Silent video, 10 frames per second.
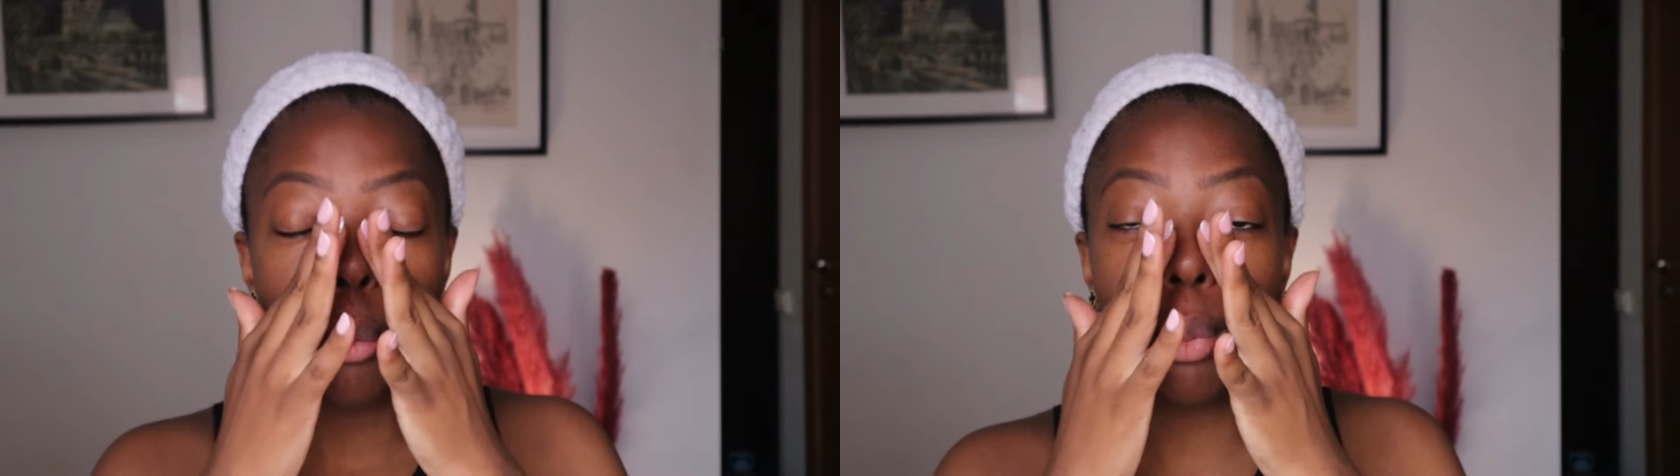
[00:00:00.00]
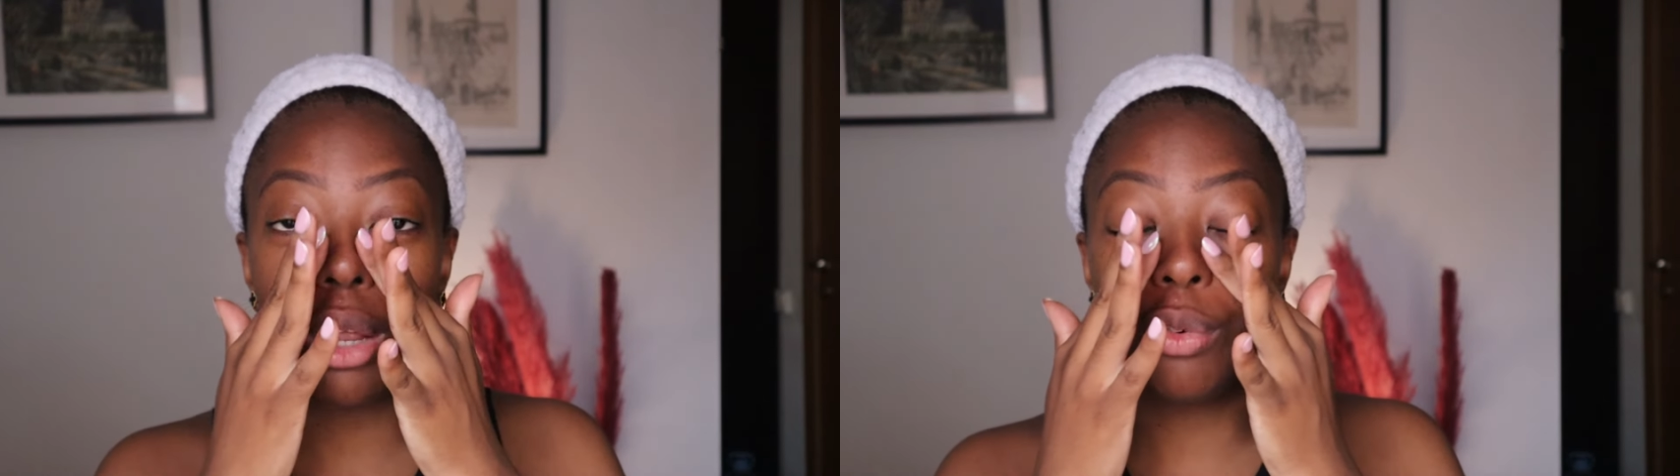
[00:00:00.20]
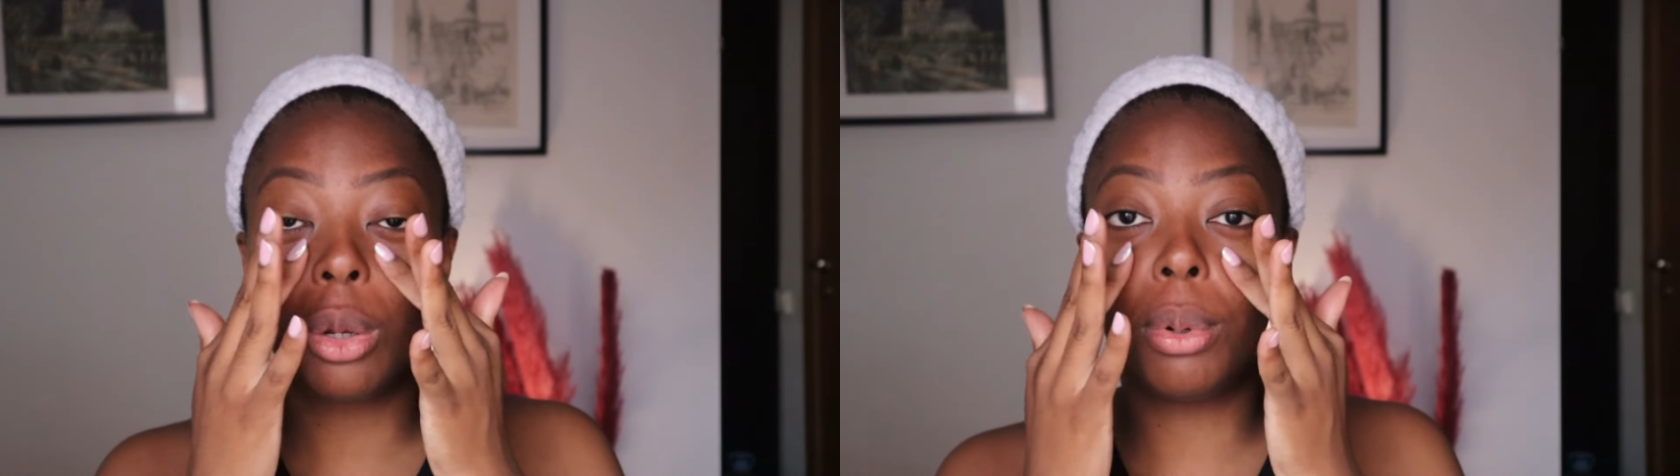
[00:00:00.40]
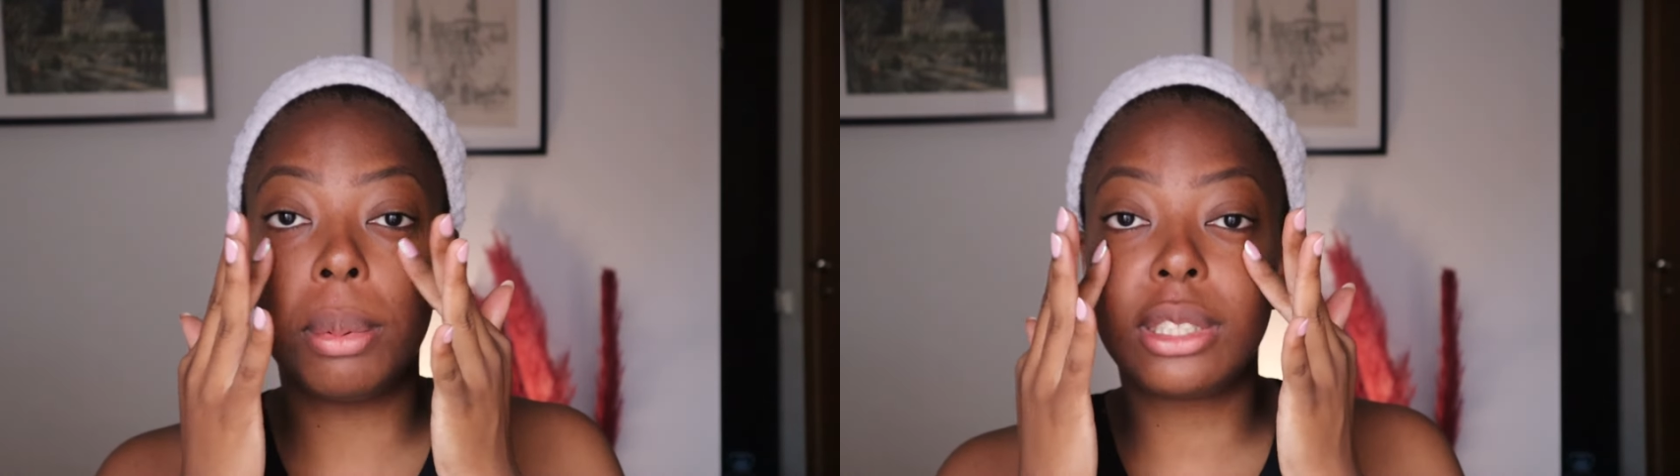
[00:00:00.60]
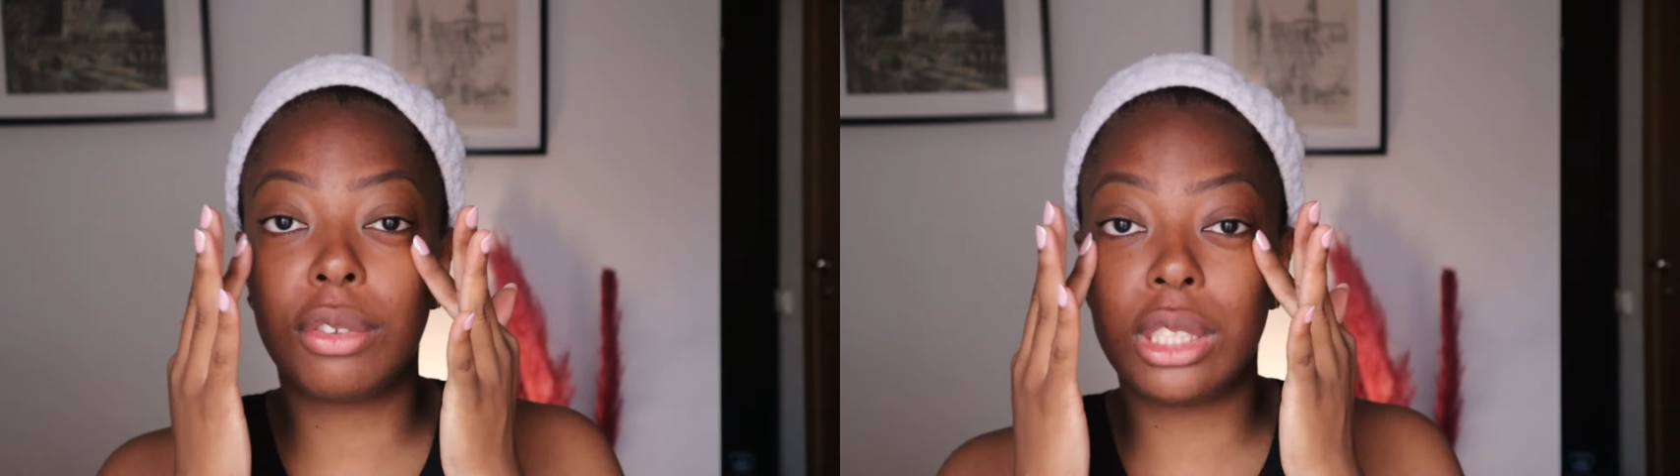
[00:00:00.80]
But for the
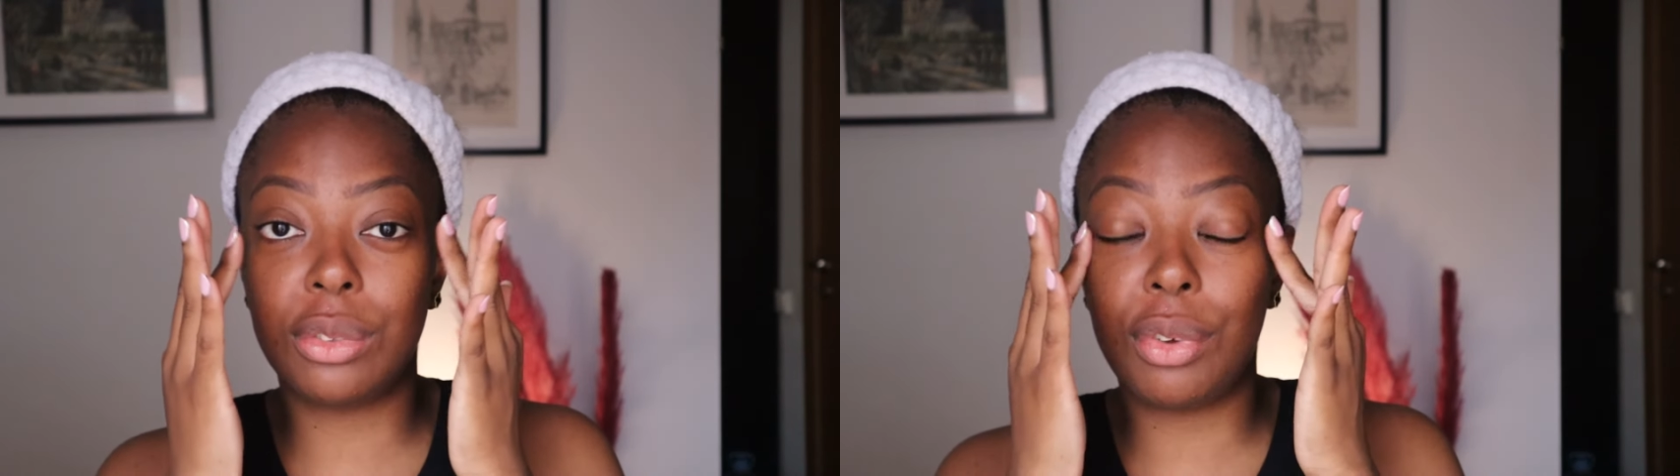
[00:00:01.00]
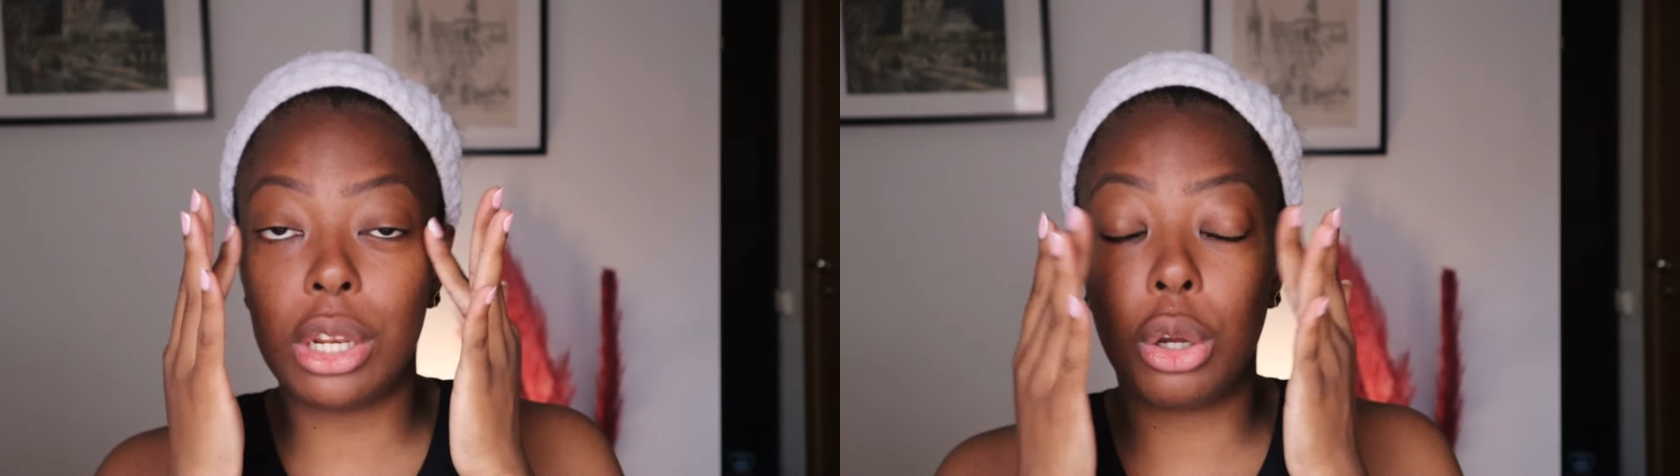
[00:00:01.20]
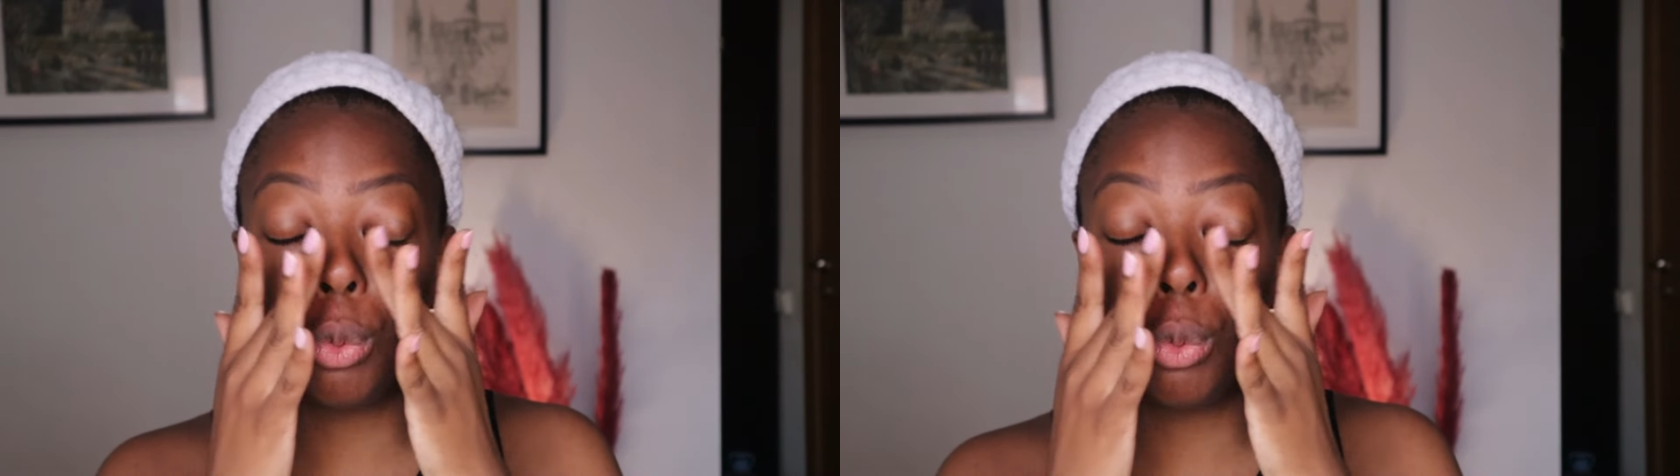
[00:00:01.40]
purpose of this video,